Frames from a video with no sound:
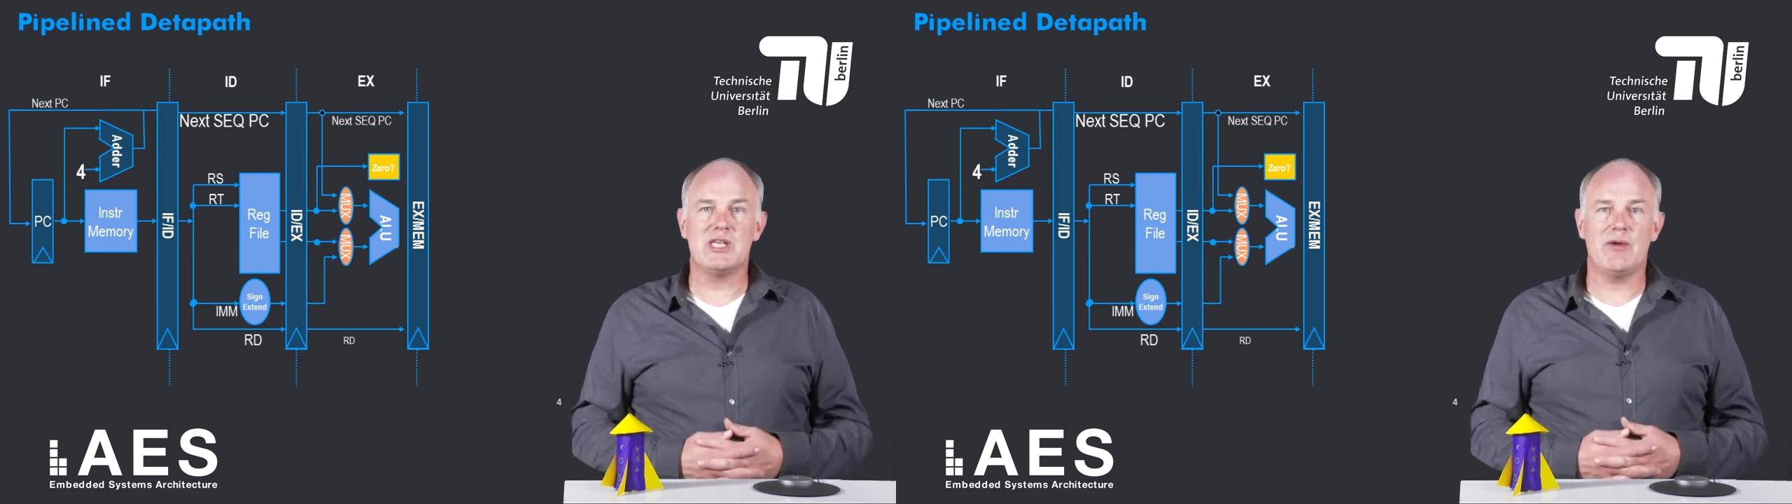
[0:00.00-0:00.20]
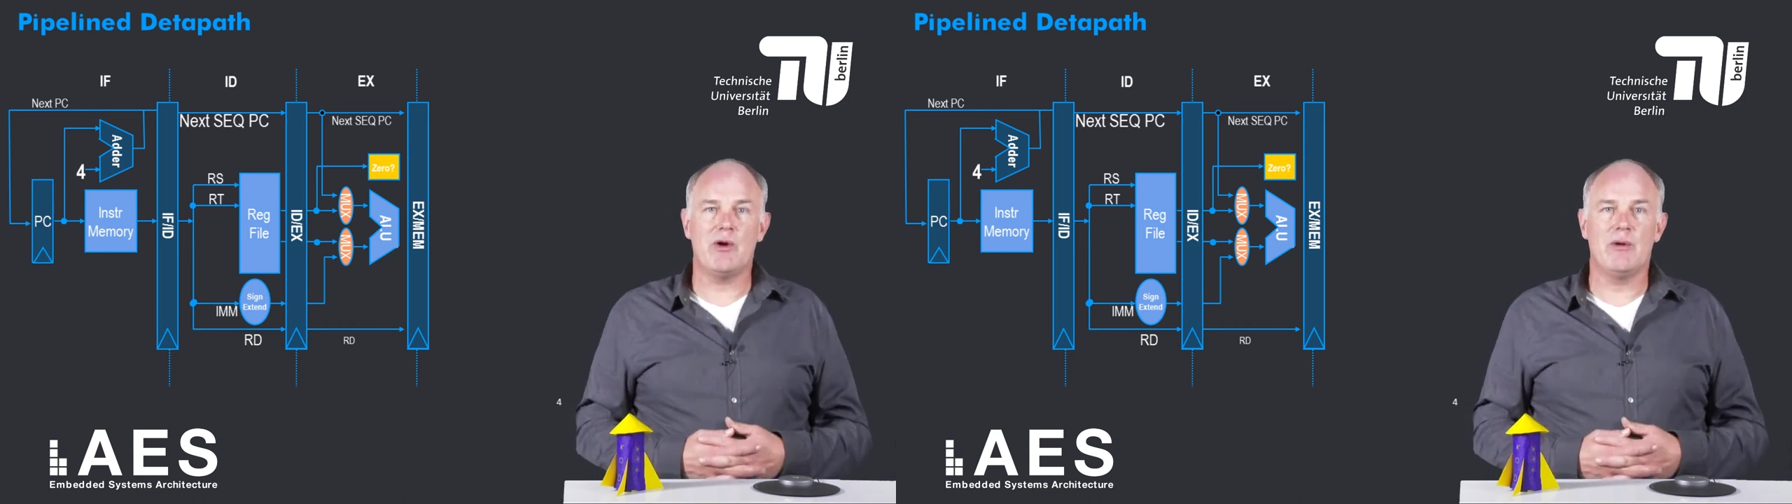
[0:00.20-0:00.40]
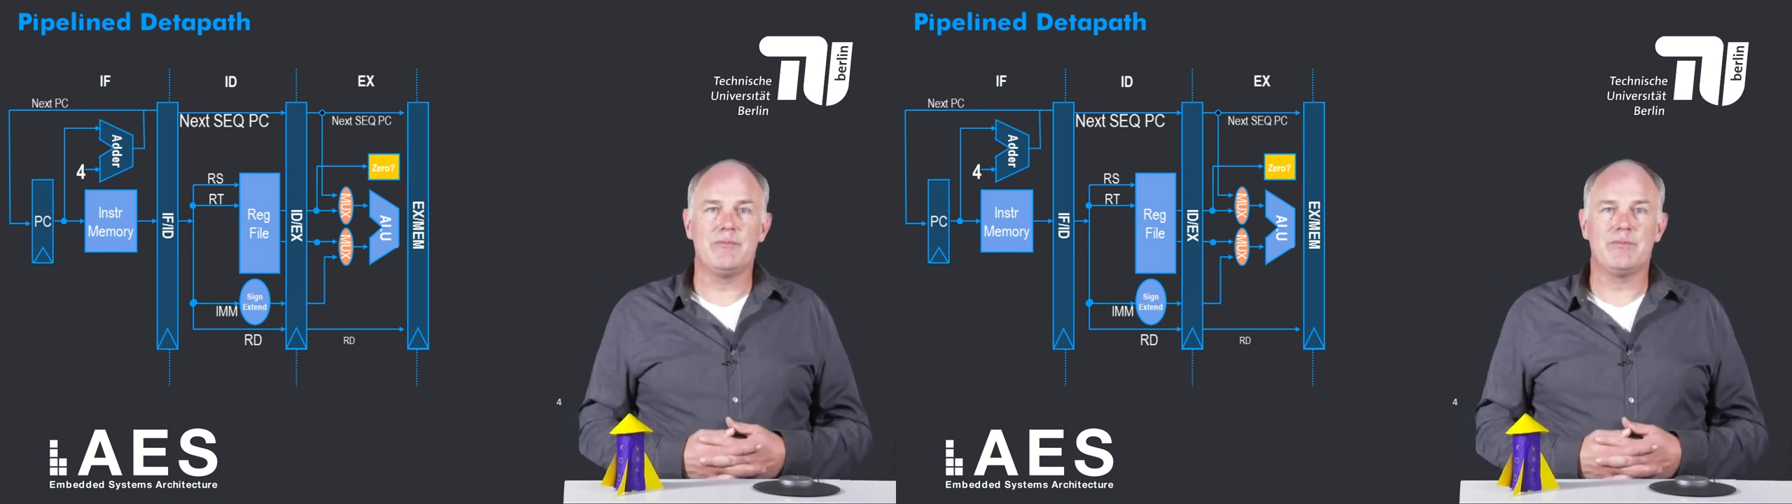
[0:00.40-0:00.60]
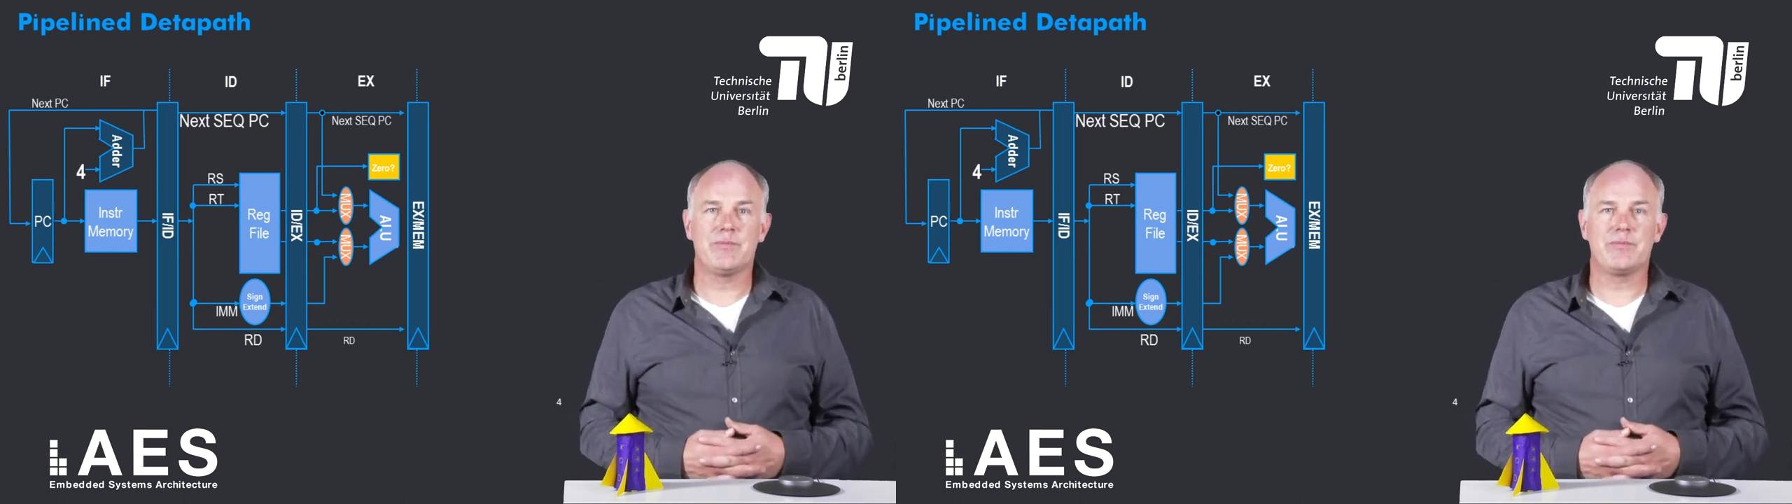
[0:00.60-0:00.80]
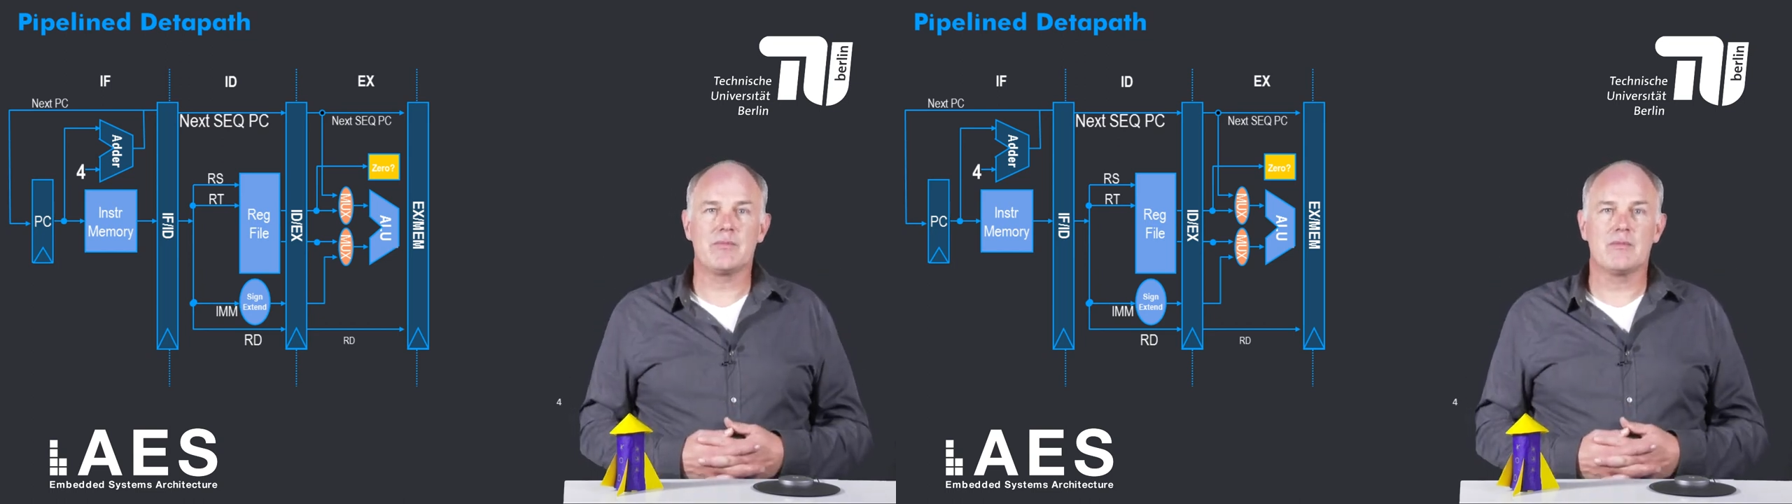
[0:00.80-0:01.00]
zero.
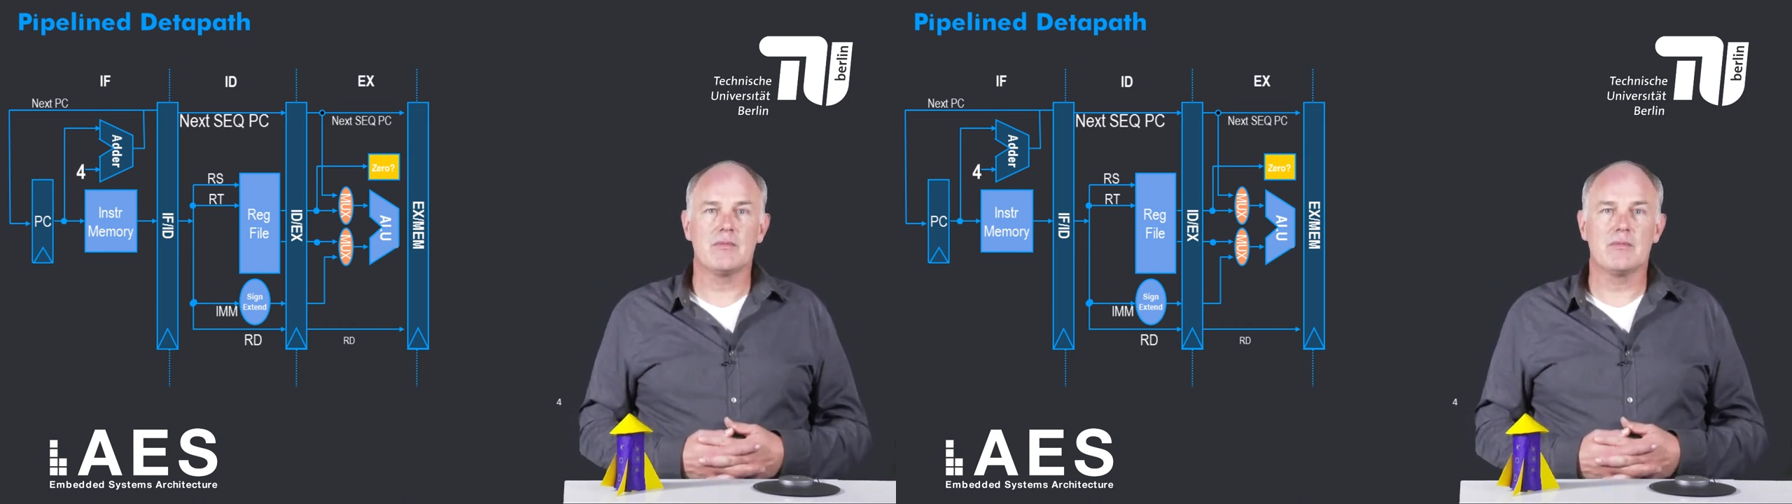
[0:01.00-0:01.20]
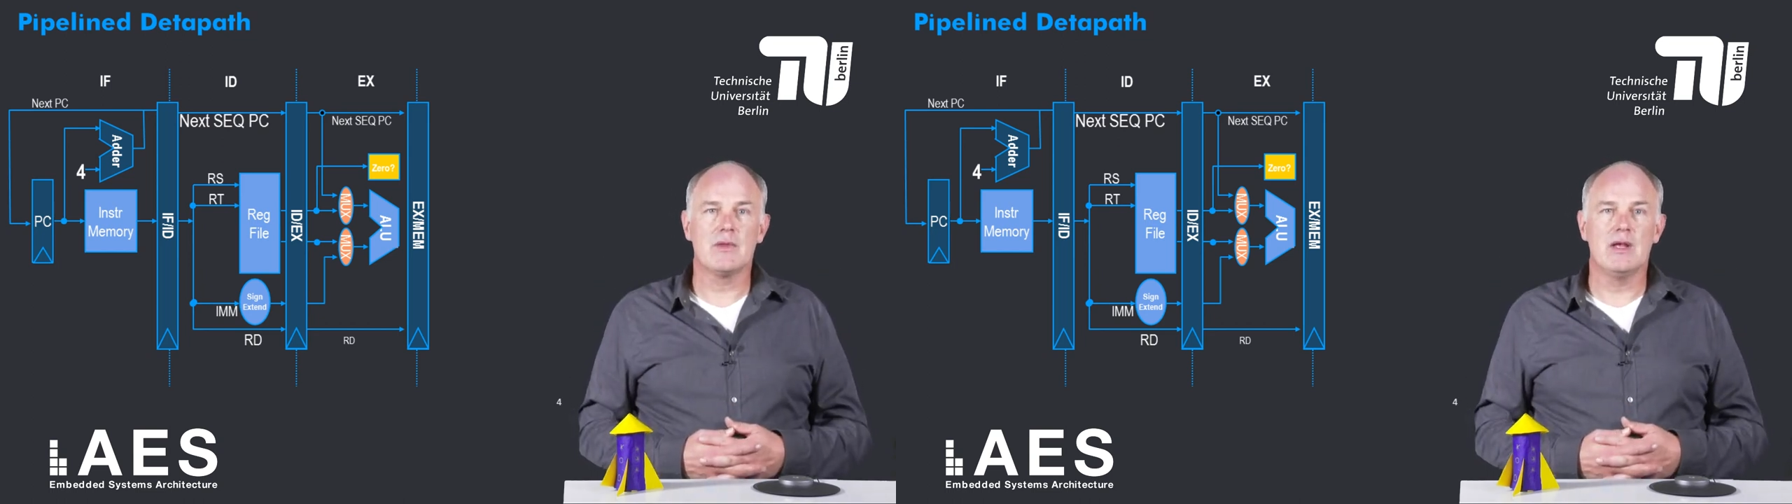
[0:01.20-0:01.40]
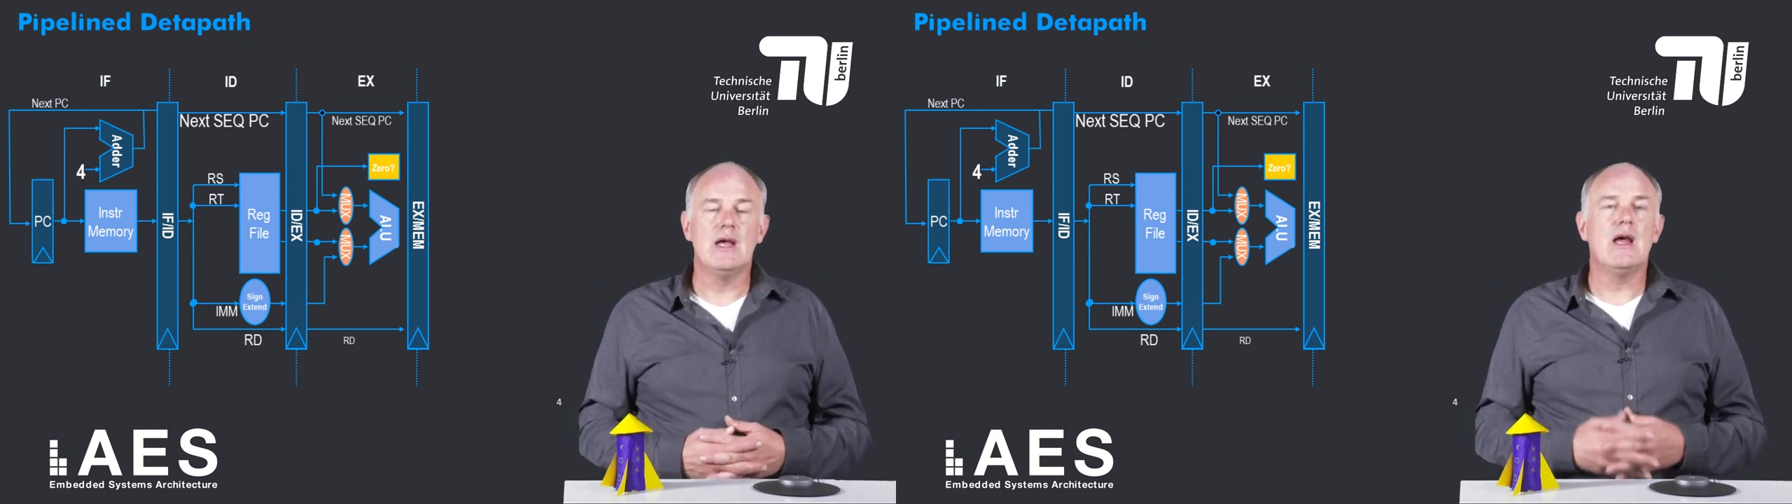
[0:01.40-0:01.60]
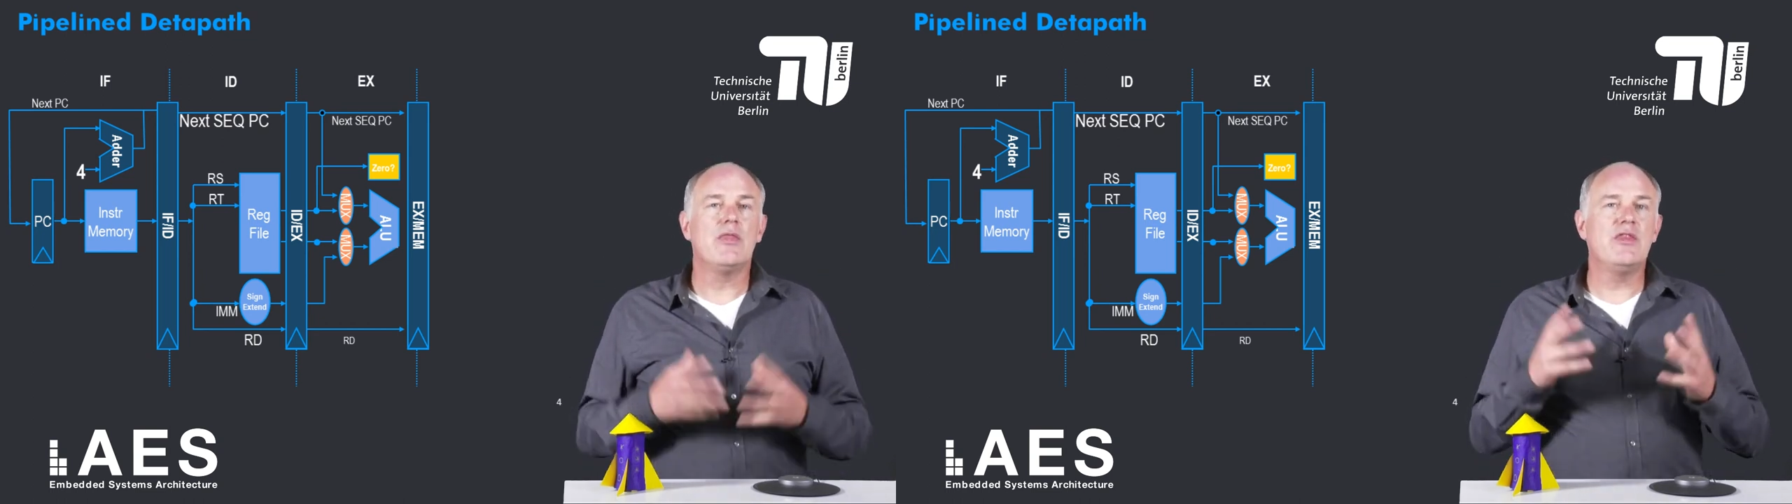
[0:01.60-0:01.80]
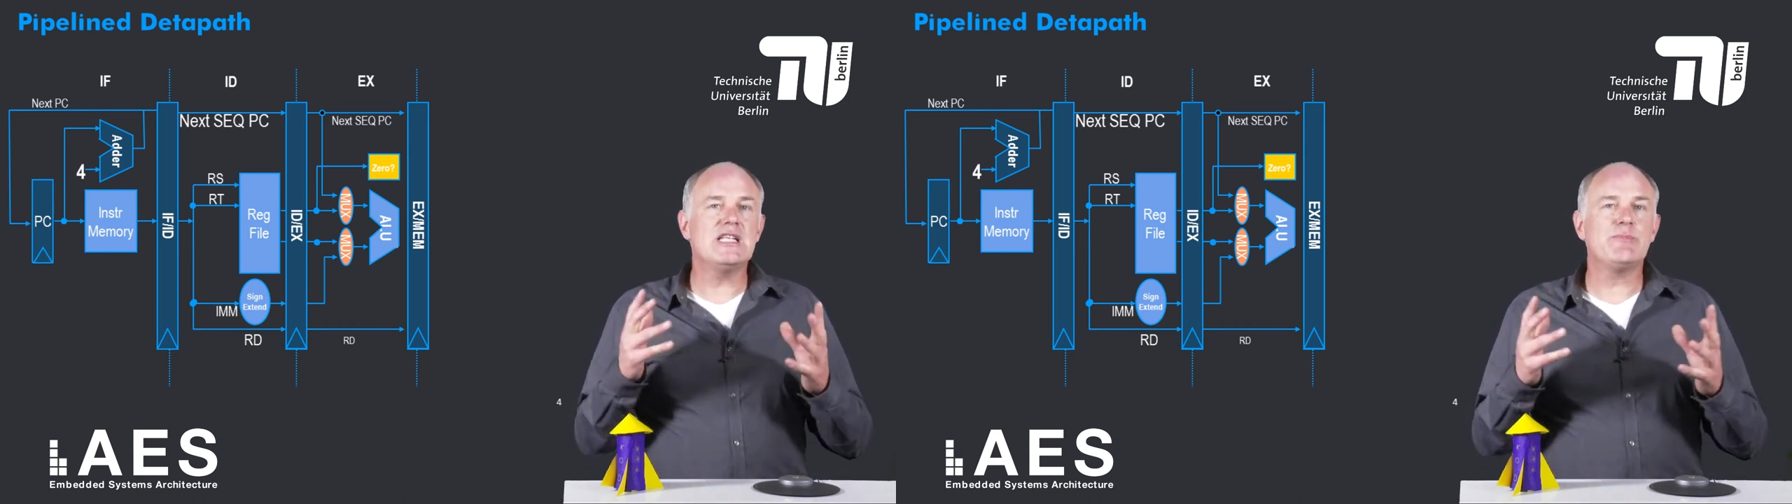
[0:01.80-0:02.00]

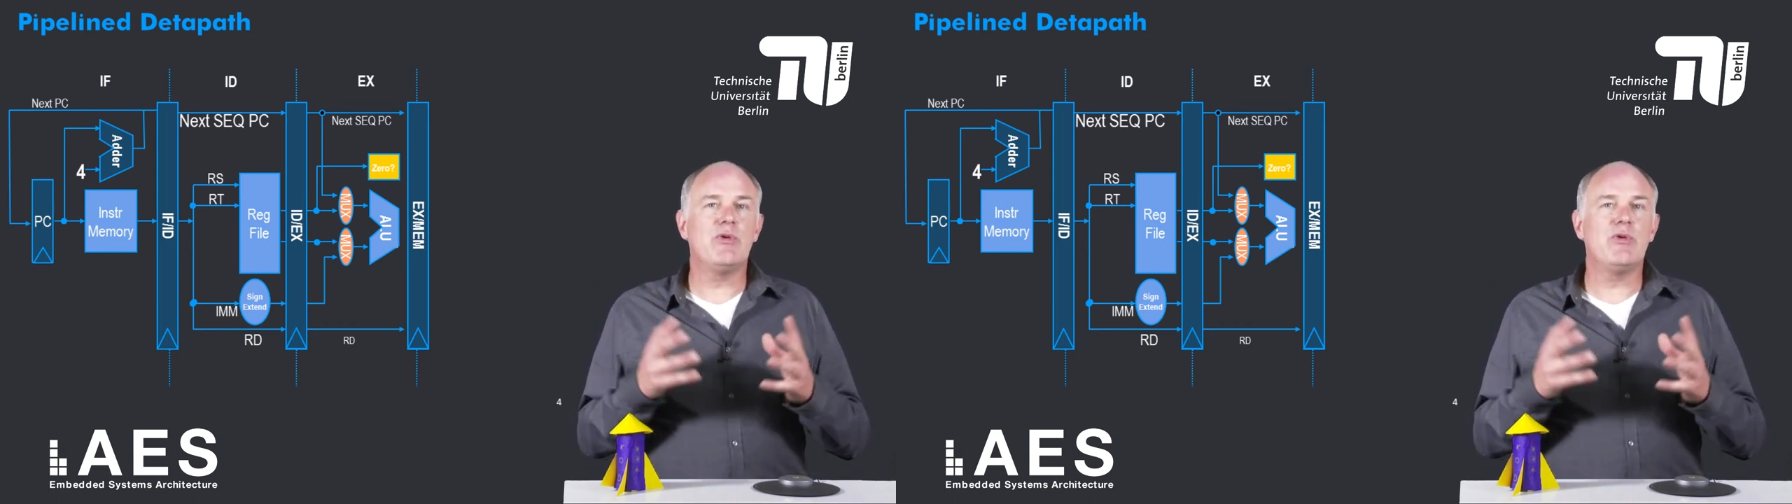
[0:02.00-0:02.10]
This